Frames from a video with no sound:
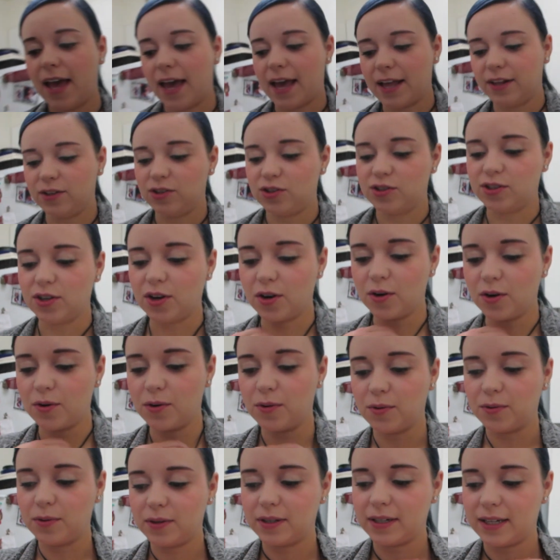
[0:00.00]
And
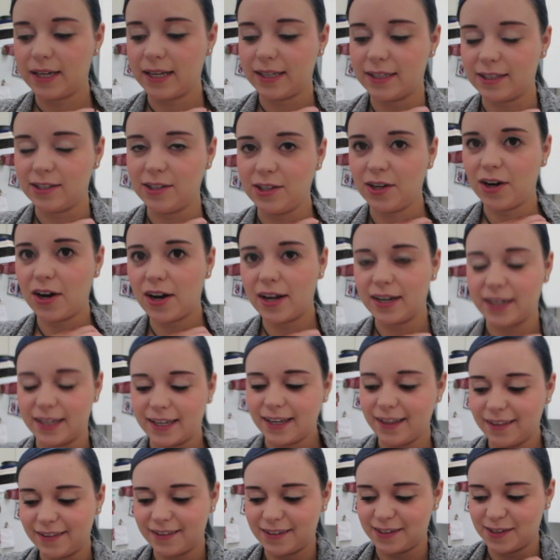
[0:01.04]
so it's not
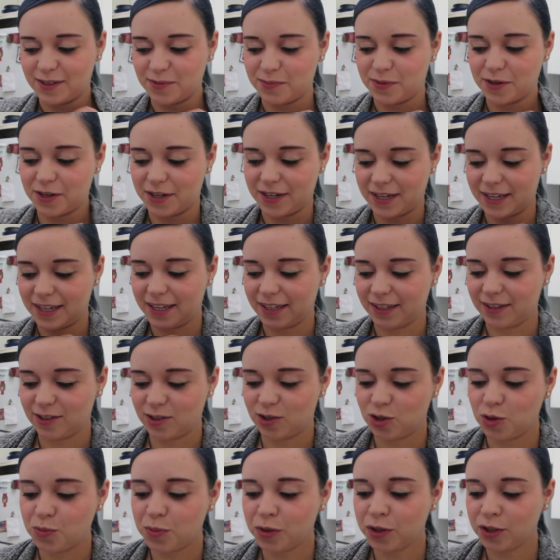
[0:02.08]
instant pudding, it's
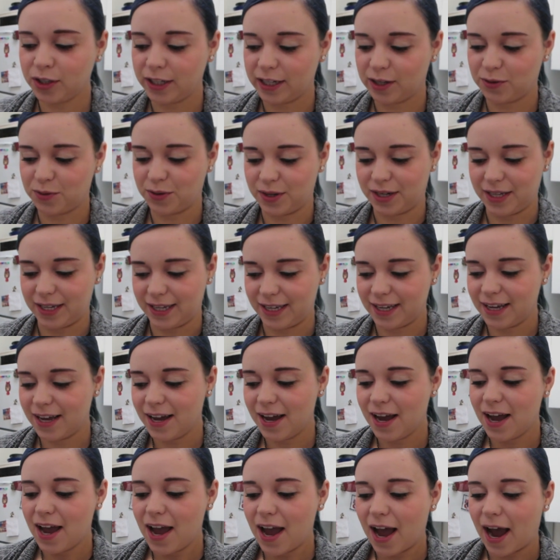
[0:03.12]
super liquidy.
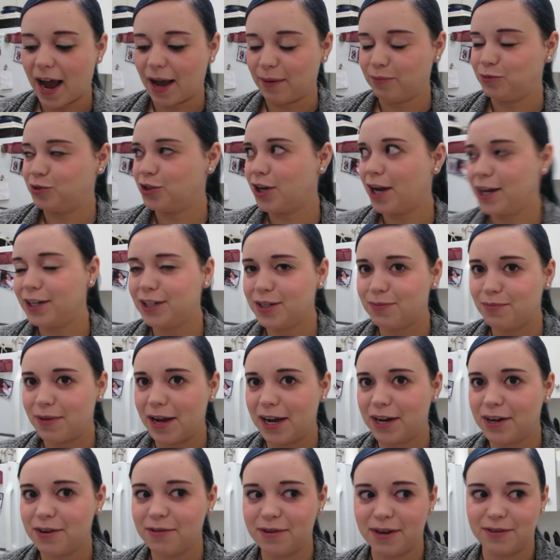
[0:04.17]
I'm trying to
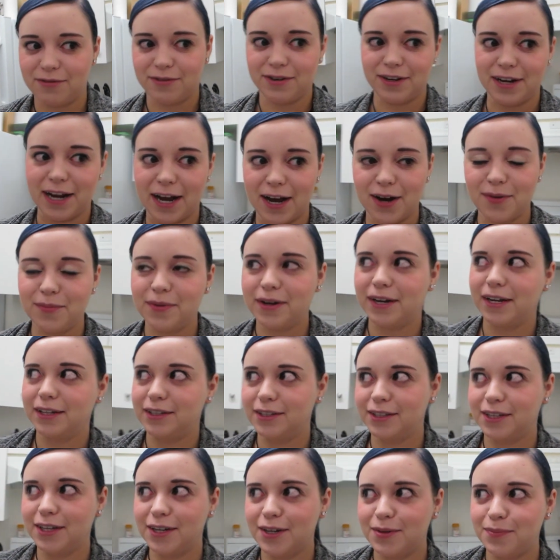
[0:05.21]
microwave it now, but it's
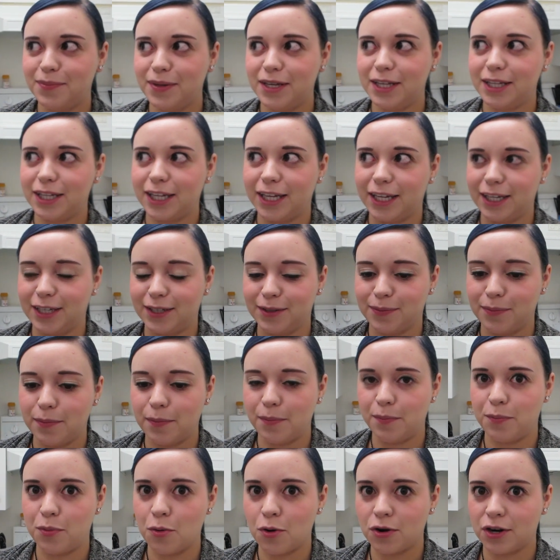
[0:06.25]
gonna be like
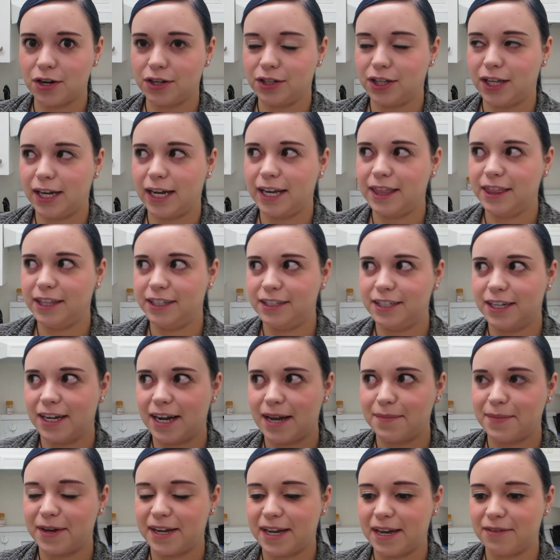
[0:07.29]
borderline the
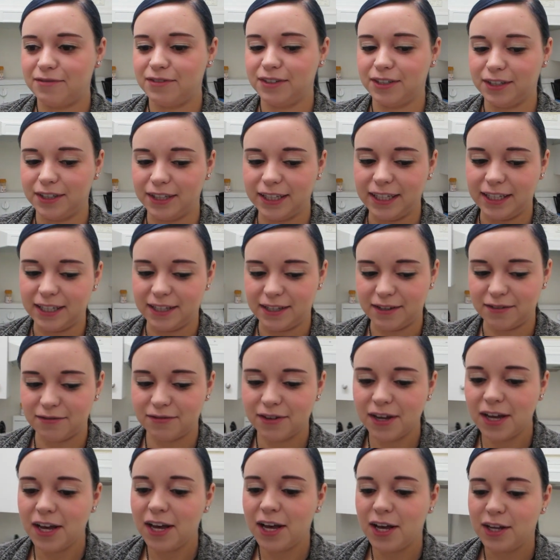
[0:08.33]
time I have to leave.
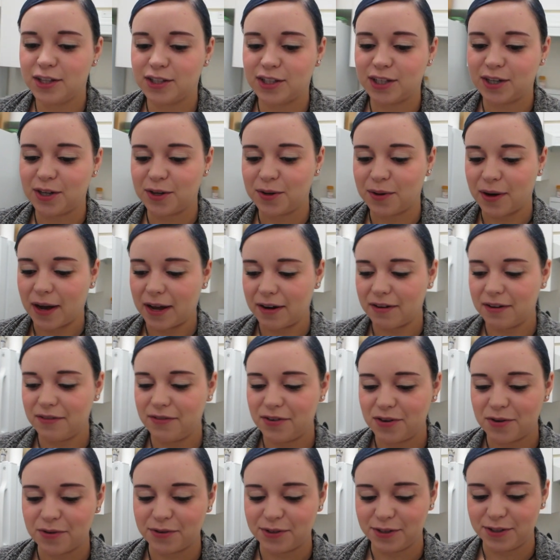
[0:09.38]
So I don't
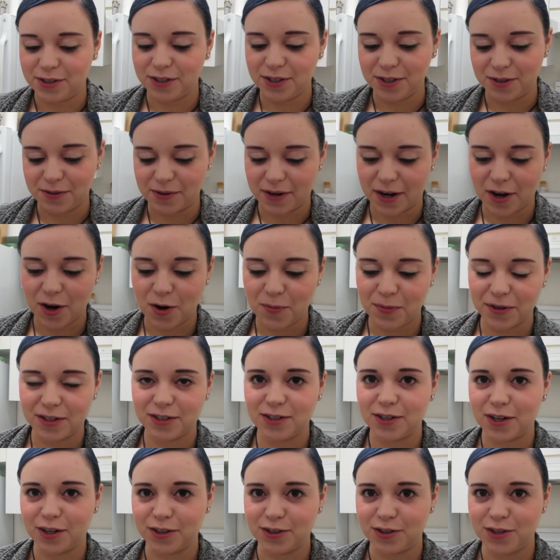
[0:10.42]
even know what to do and I hope it's
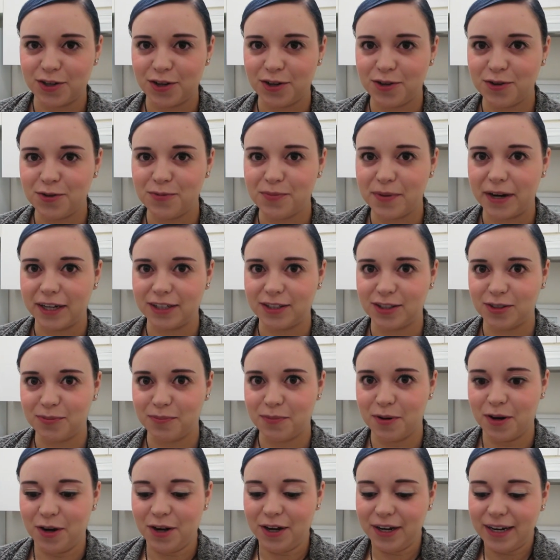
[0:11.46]
not too much
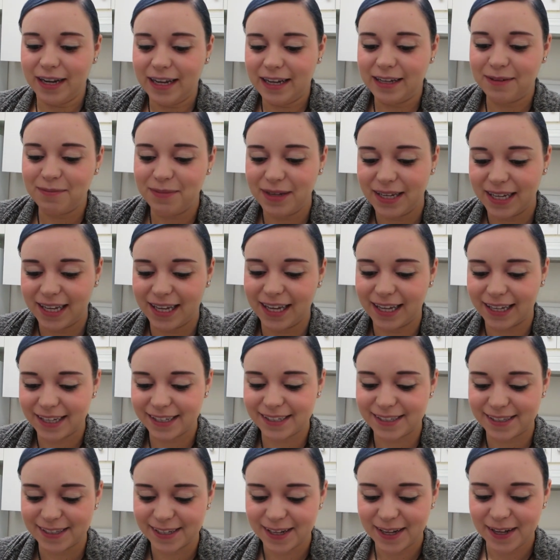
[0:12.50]
pudding
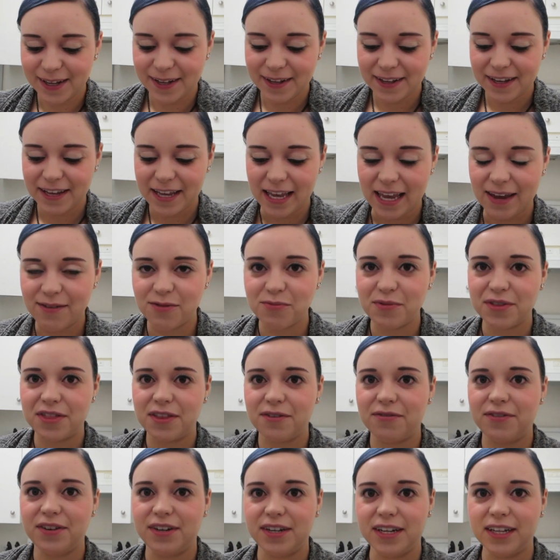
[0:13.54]
because even with
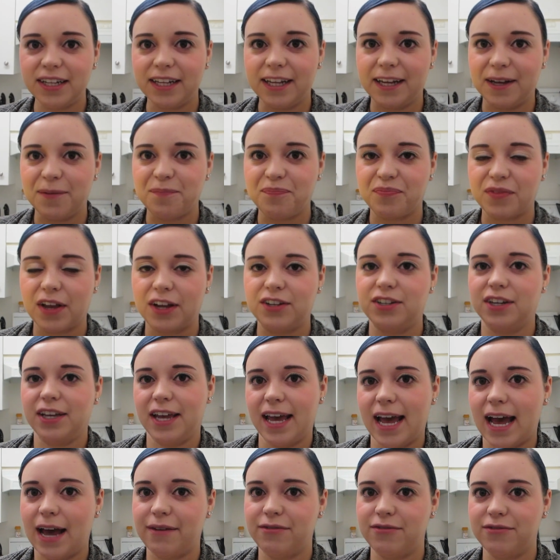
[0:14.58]
the vanilla, I took
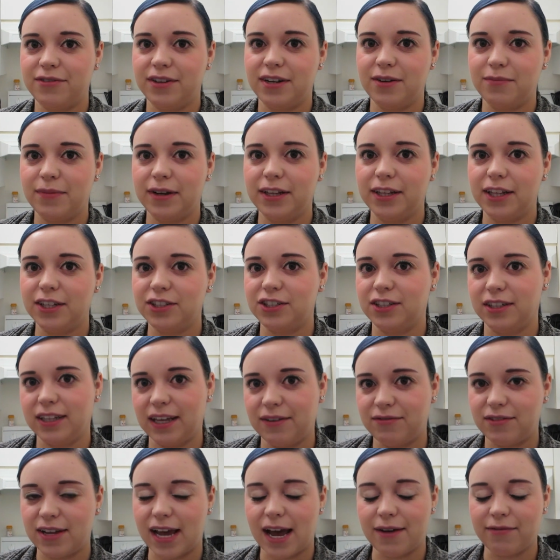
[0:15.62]
half of it in my lunch and
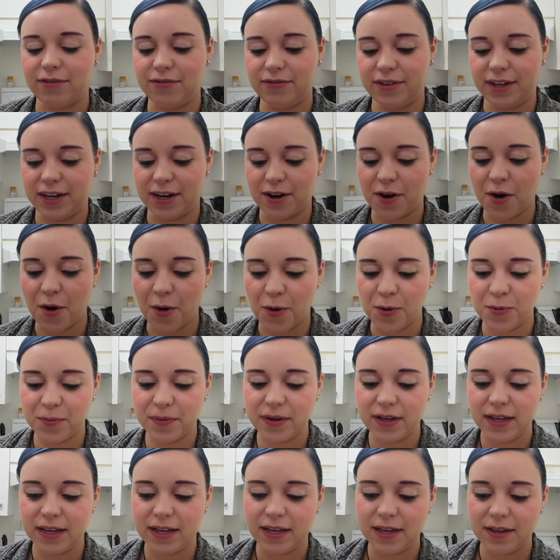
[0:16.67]
left half of it at home
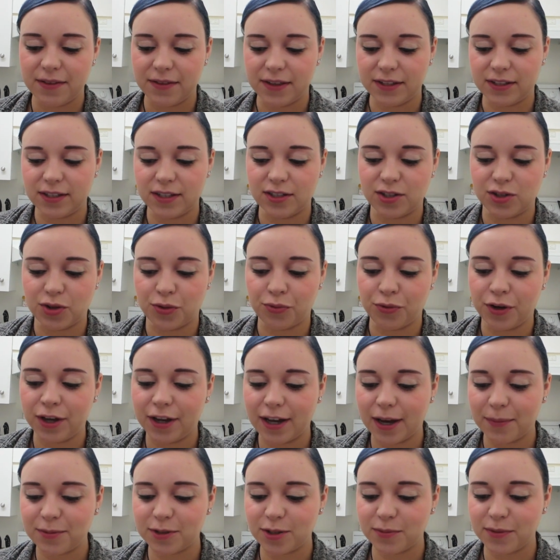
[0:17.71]
this is three
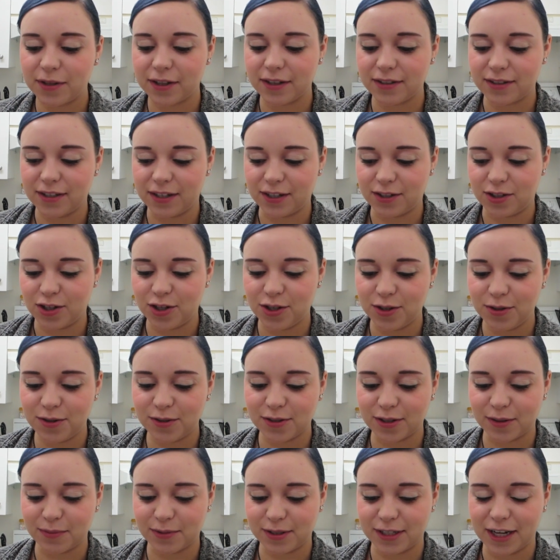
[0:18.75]
cups of milk instead of two,
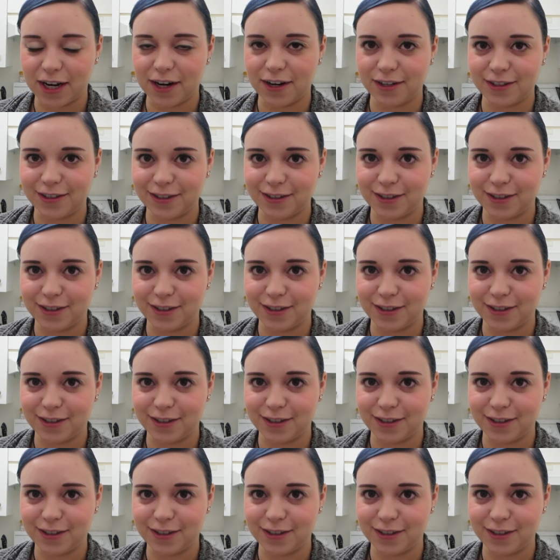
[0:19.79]
so I'm scared this